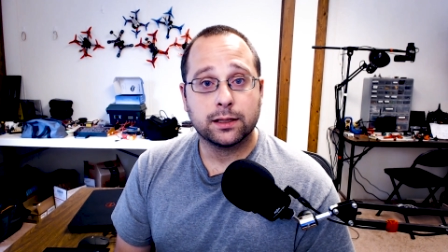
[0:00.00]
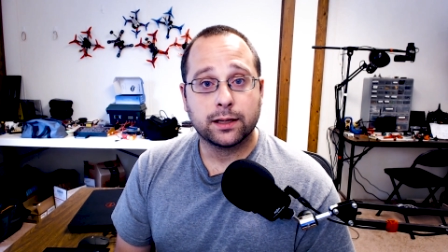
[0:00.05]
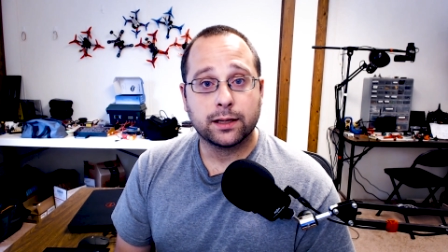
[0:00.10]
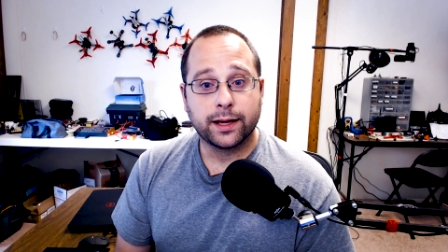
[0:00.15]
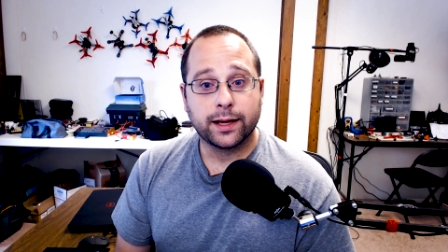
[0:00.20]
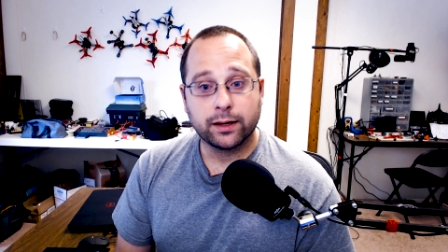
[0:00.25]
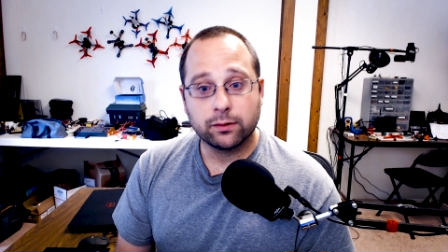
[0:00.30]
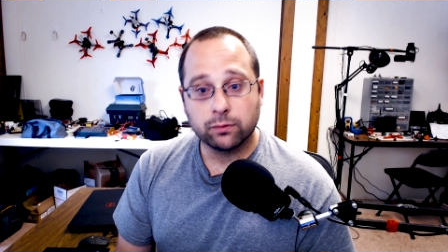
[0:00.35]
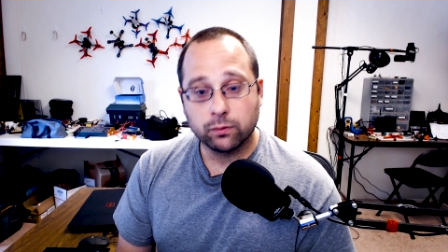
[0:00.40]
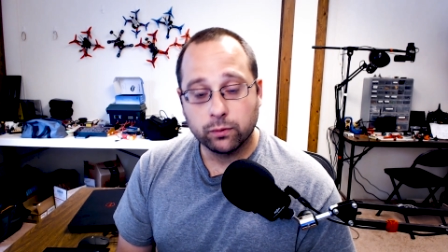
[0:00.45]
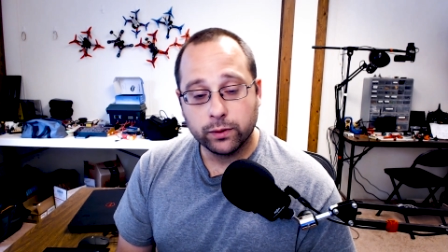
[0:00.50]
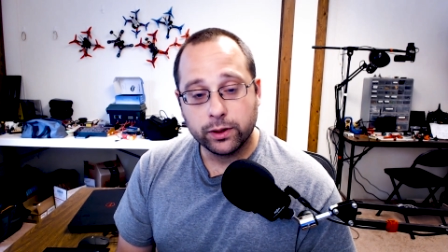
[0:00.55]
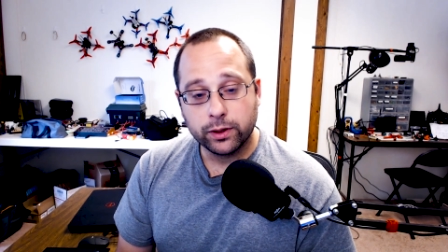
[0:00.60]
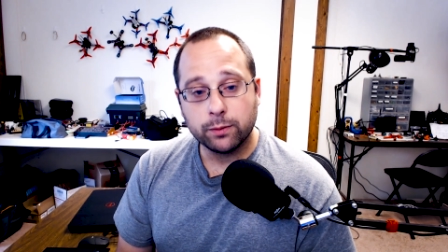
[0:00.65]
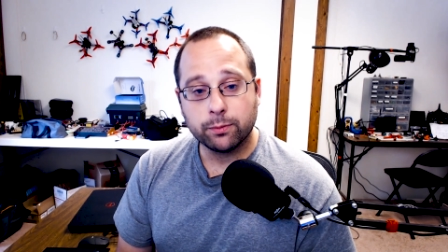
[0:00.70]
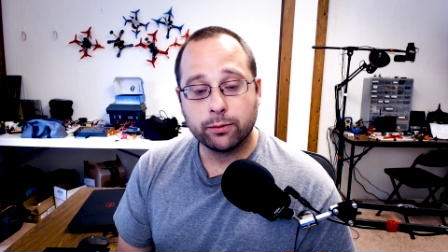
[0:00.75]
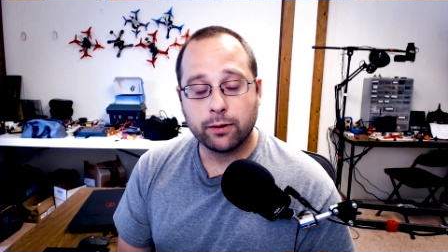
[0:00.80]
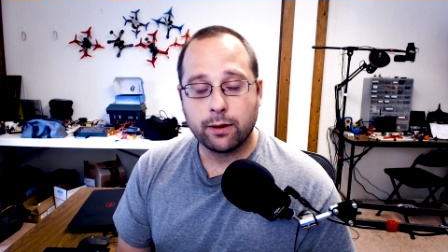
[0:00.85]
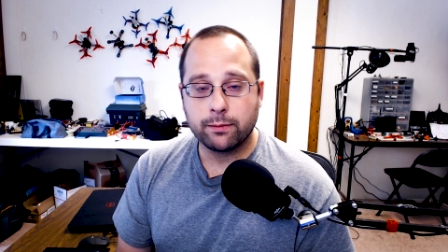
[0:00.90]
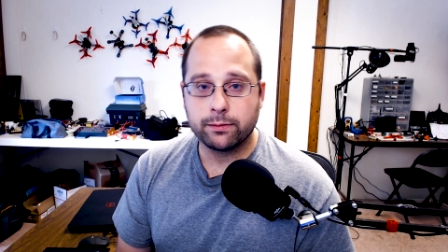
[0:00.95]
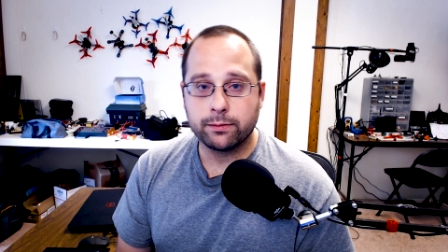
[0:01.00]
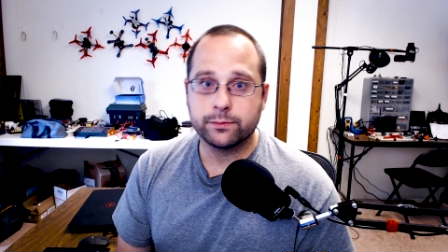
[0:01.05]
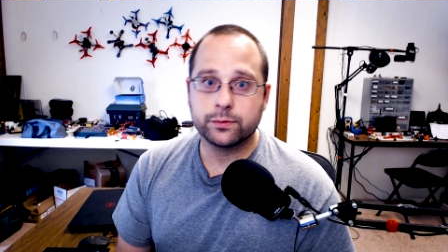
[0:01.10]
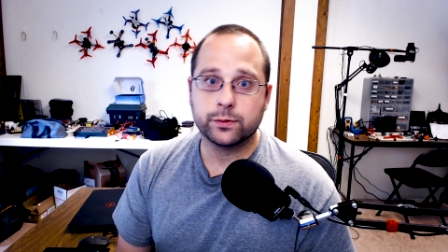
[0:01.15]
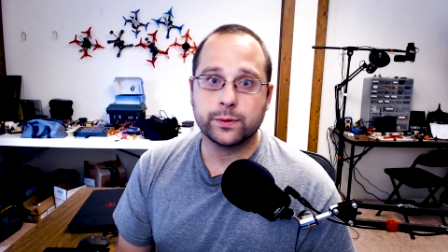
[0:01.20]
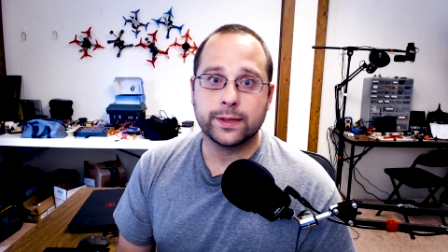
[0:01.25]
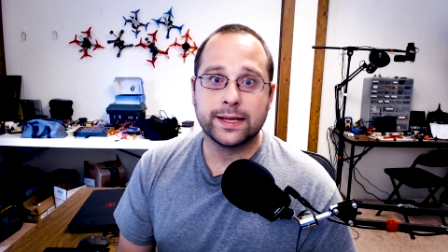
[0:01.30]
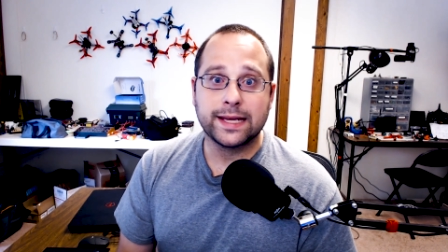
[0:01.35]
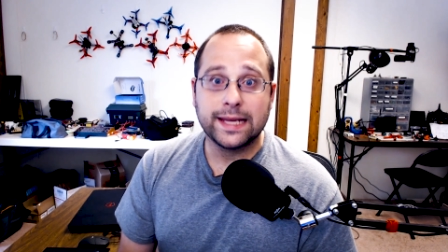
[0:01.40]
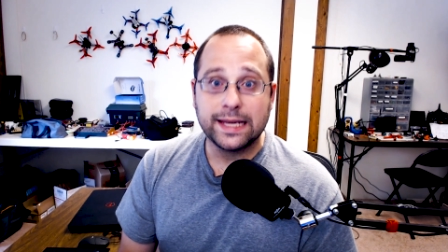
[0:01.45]
I had real problems
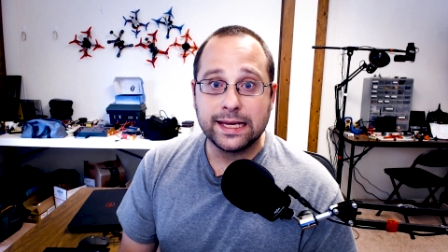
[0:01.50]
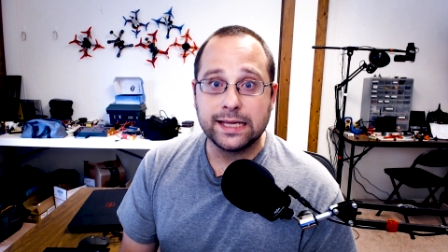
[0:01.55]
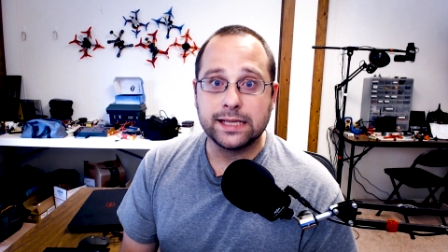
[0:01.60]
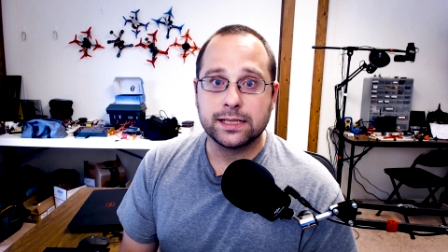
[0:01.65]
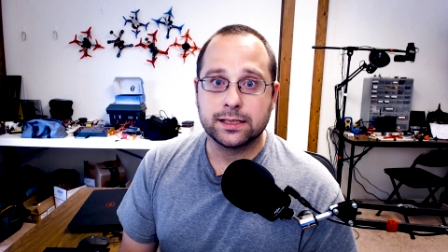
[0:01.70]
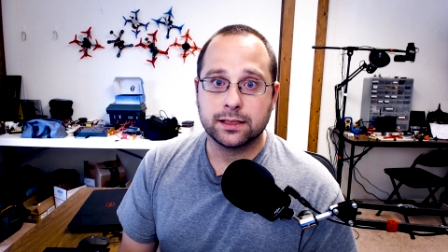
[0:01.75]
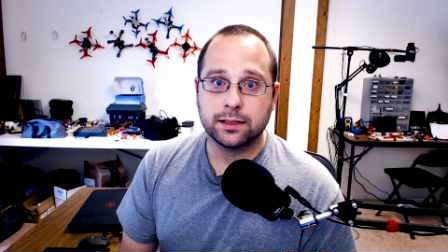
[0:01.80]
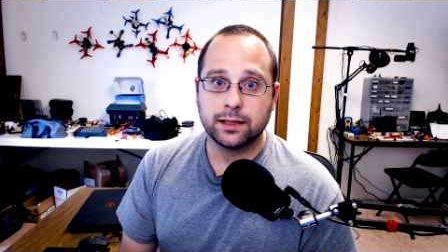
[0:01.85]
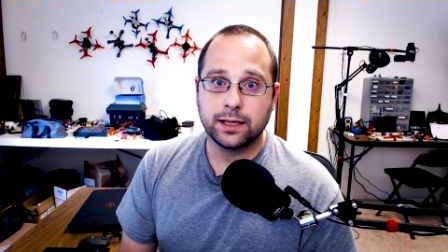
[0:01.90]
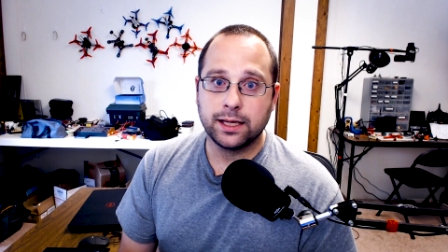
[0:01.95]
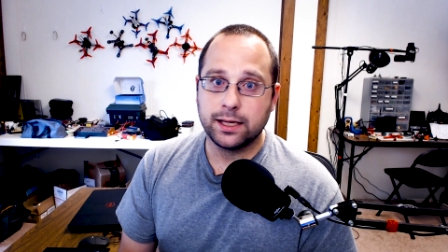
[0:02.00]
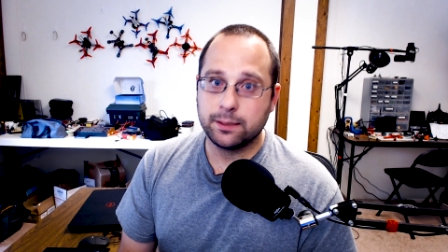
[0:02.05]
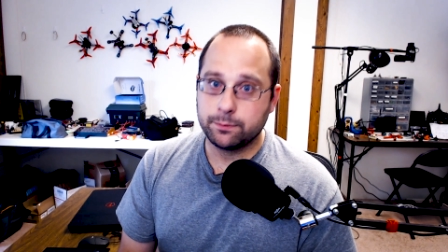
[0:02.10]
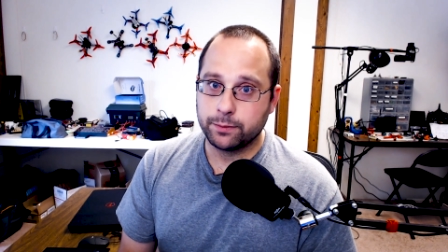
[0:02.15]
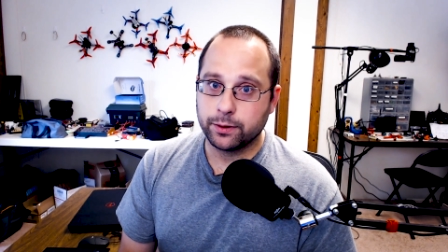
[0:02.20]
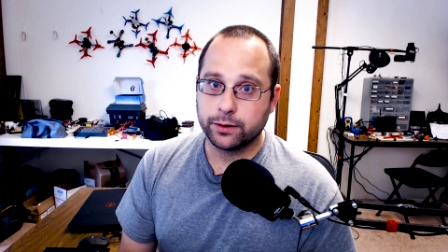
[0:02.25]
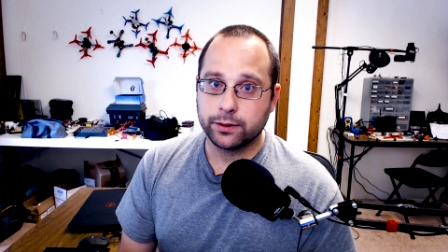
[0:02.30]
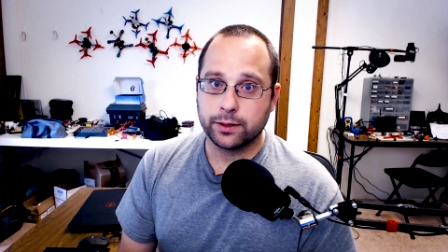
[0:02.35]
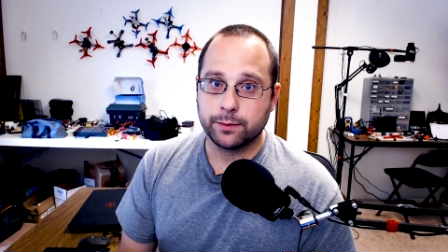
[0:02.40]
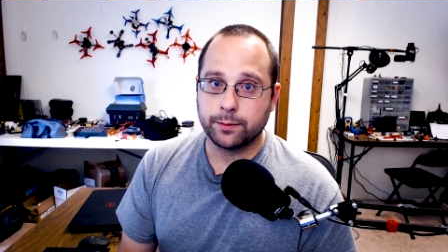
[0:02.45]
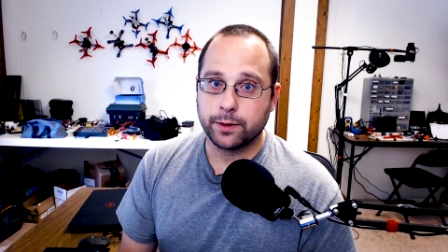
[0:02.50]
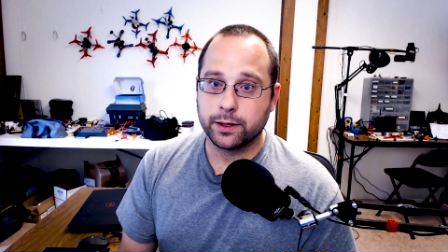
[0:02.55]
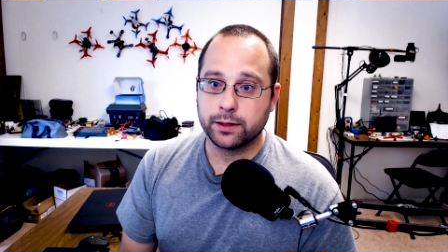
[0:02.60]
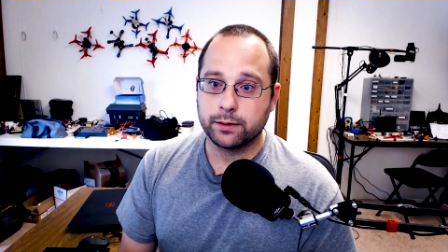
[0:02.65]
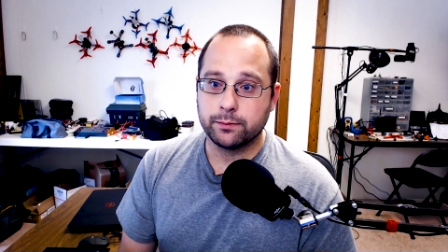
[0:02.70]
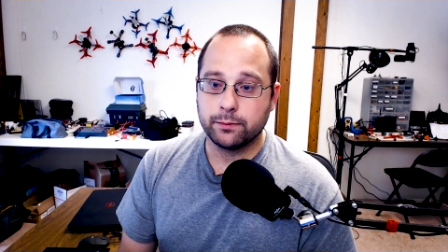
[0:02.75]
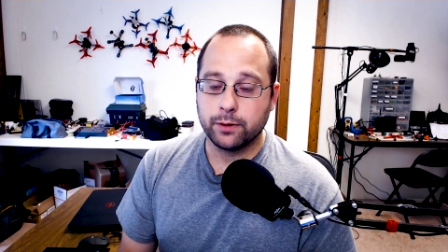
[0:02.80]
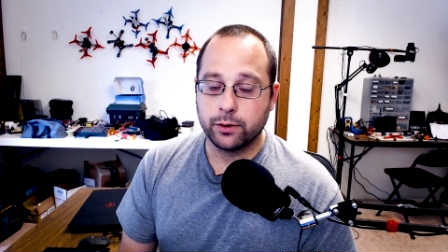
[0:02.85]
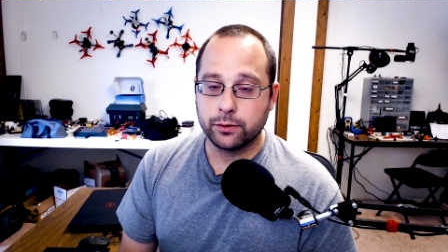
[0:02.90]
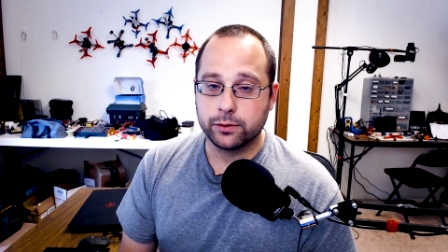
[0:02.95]
with heat, heat buildup on the
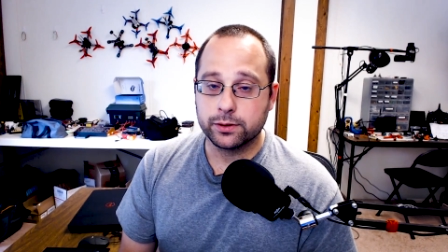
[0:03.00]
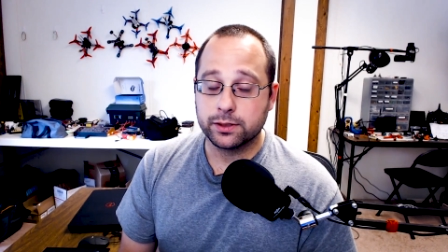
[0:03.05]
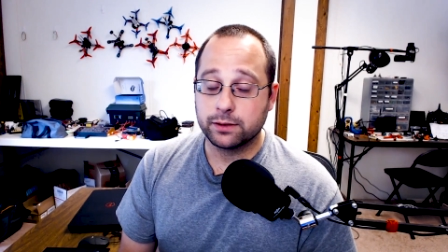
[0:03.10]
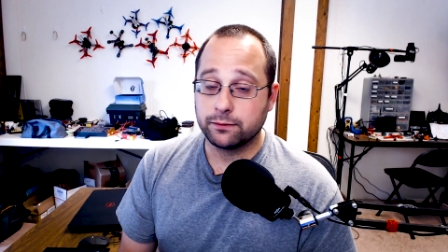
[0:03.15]
motors.